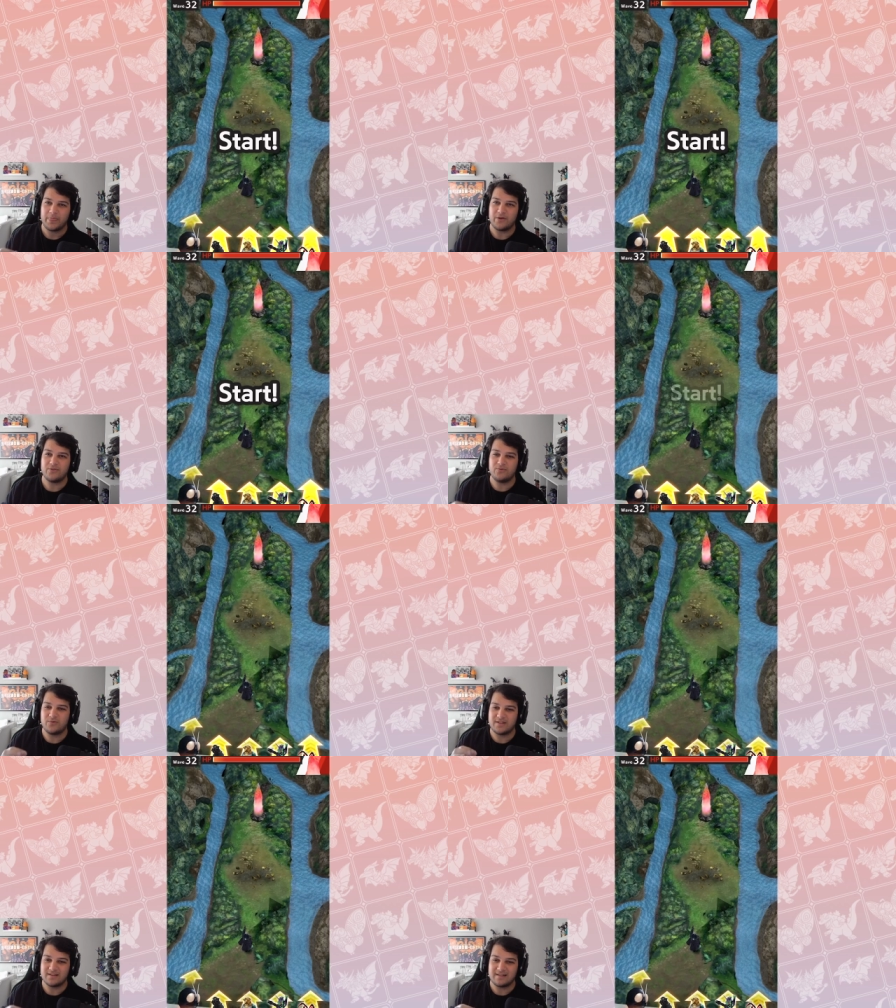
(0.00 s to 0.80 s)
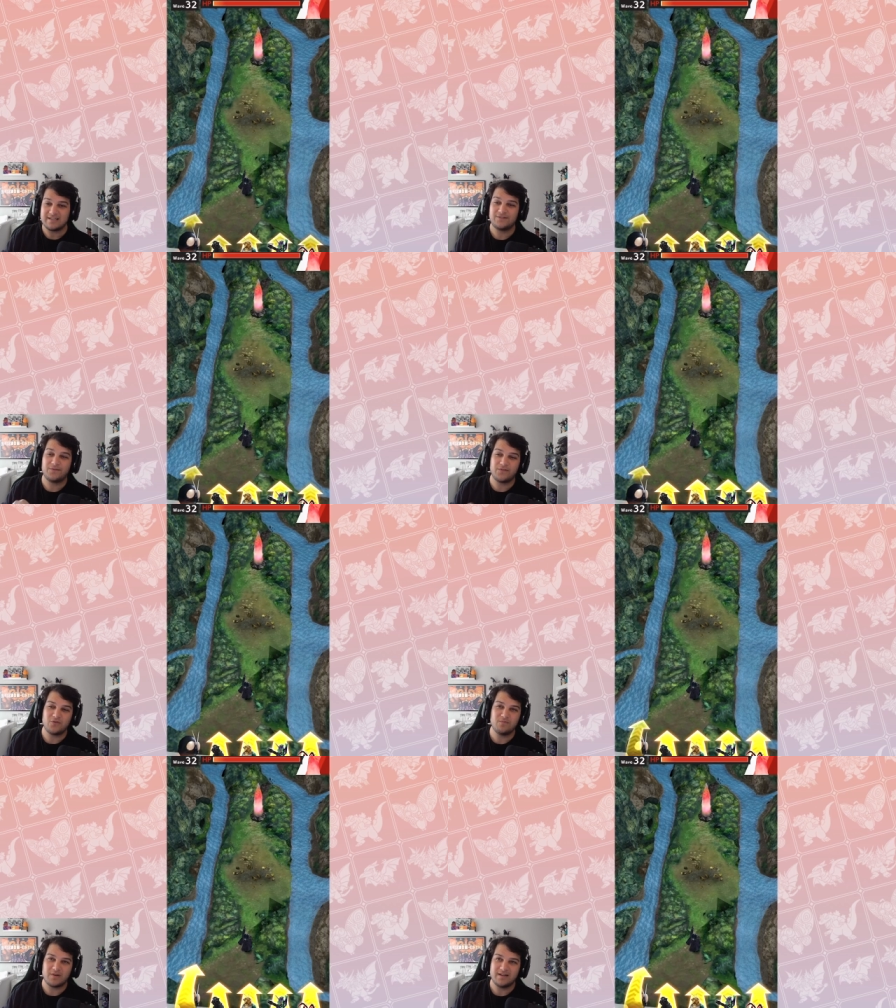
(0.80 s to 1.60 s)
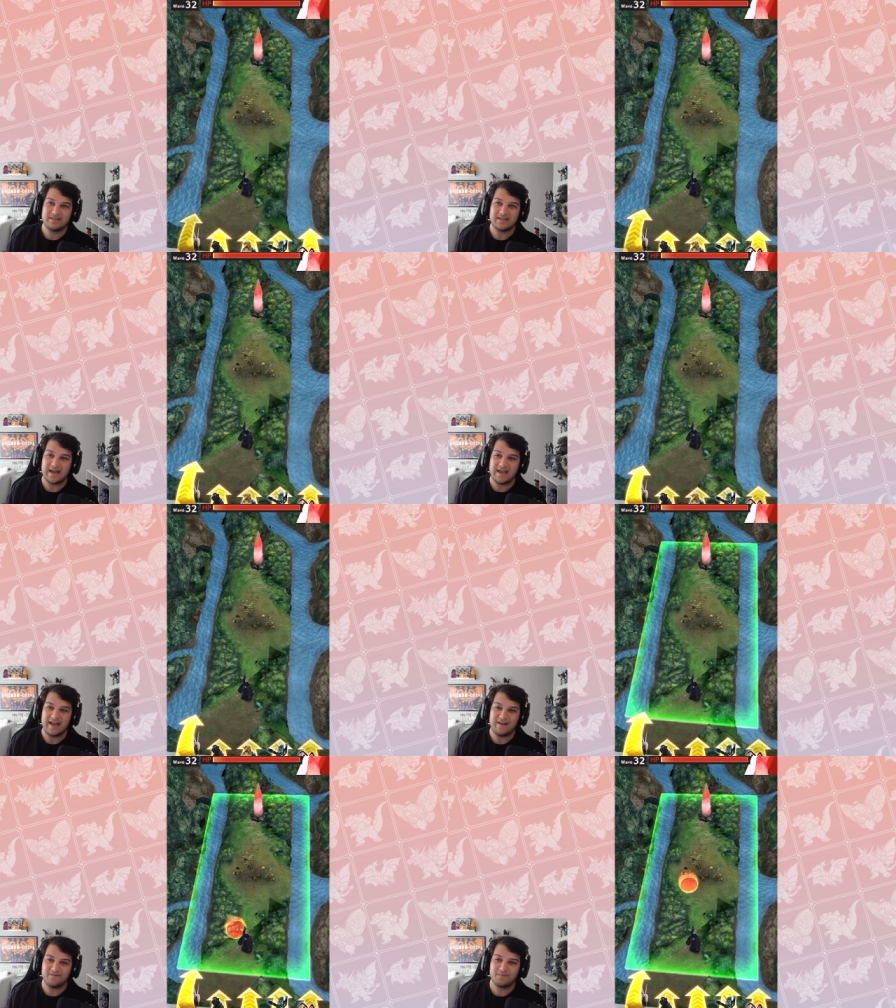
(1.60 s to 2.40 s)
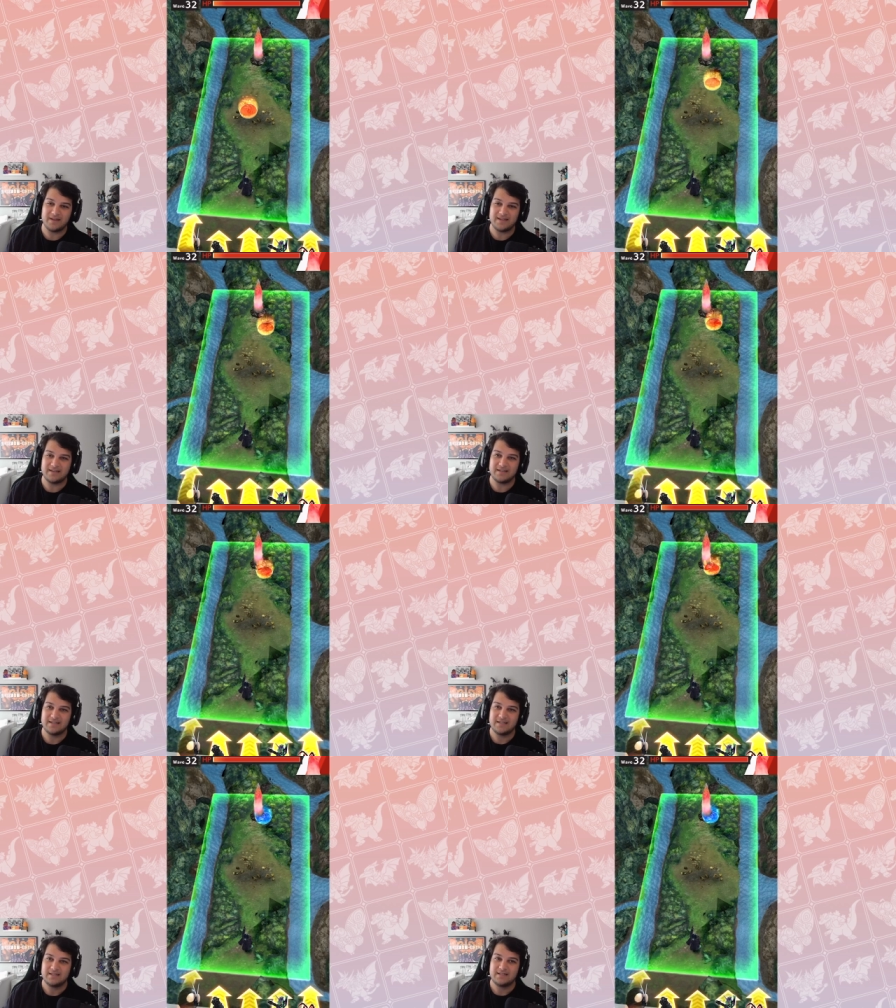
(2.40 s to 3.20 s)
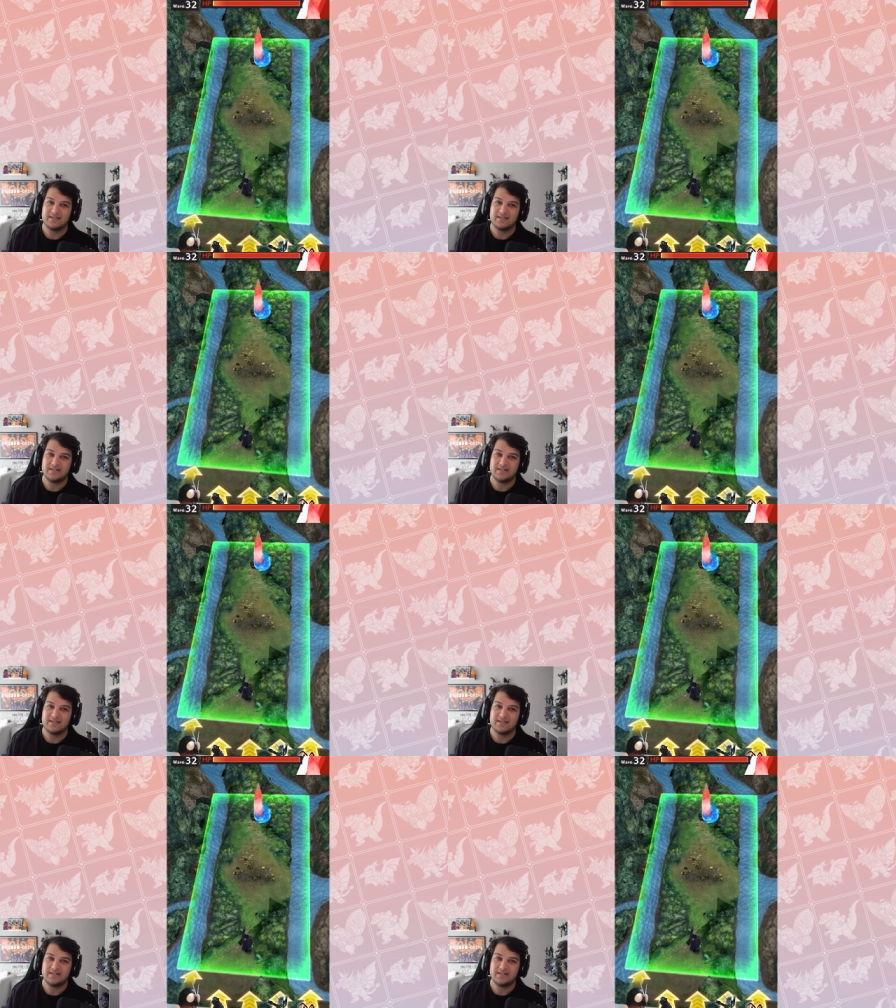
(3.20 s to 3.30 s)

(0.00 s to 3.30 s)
Although within the last few months, I have been